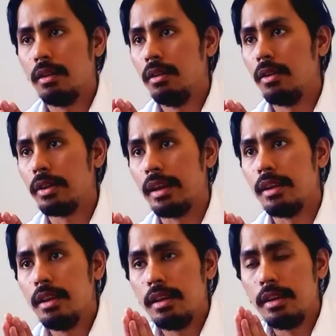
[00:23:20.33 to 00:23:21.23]

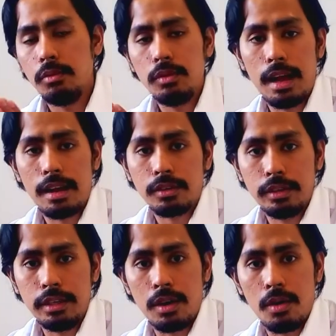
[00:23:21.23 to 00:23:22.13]
okay, it will
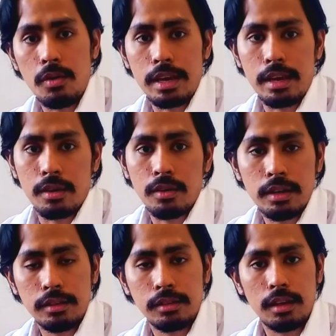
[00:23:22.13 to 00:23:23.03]
actually go here,
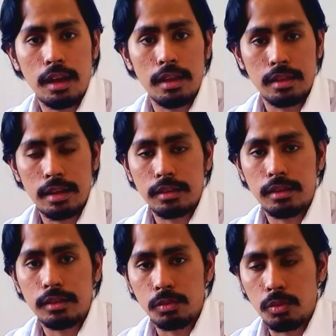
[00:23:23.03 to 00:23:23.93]
and I think
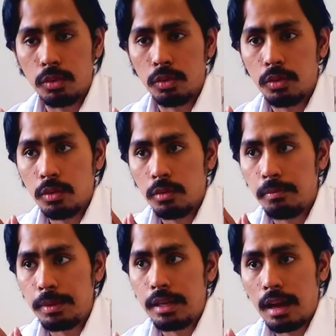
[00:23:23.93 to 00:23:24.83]
this will
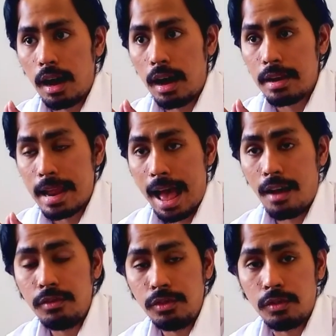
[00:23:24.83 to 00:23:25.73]
be an
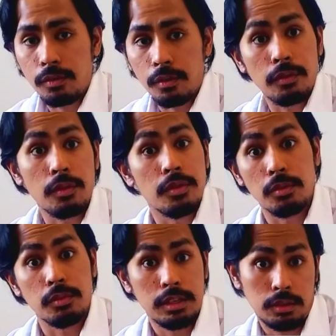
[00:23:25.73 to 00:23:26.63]
avenue for
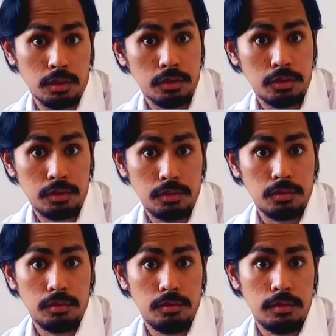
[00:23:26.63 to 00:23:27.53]
further research.
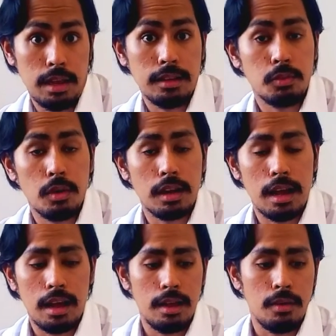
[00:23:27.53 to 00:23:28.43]
That's what
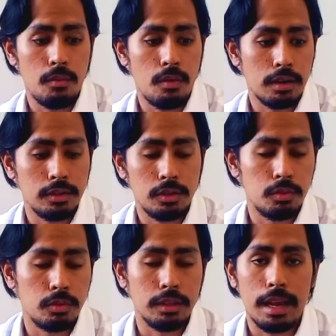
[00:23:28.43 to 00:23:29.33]
I wanted
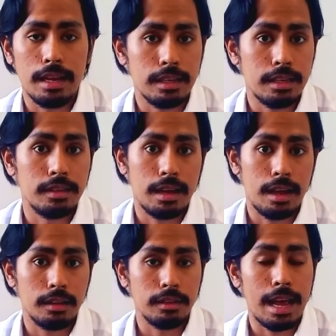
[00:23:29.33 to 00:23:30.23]
to relate in
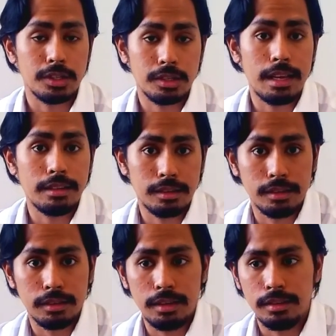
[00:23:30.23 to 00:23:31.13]
that last
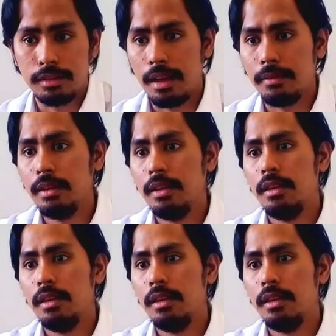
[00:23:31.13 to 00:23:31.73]
sentence, is that